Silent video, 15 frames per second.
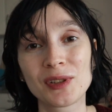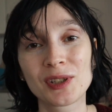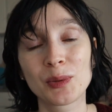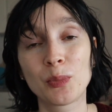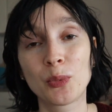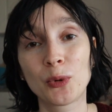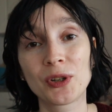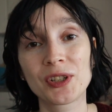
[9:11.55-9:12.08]

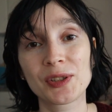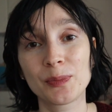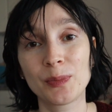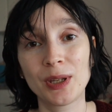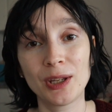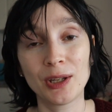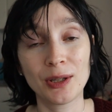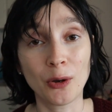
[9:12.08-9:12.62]
supports
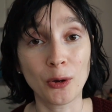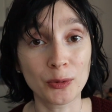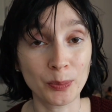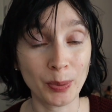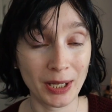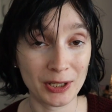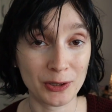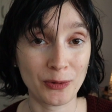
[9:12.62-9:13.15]
me on
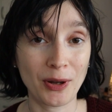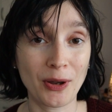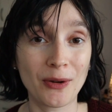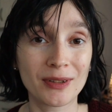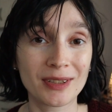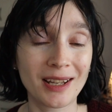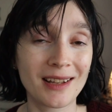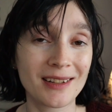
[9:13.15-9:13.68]

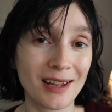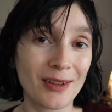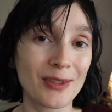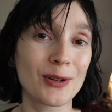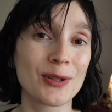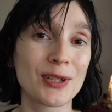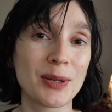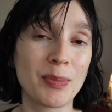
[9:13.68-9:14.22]
Patreon and
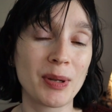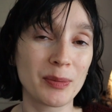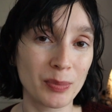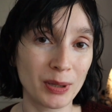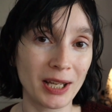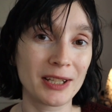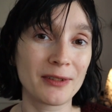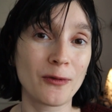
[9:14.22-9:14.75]
other tipping
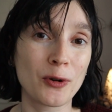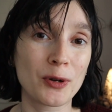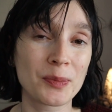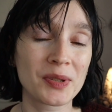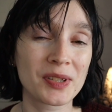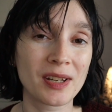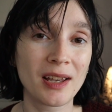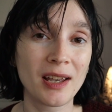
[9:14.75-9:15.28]

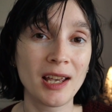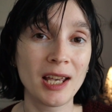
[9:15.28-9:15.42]
platforms,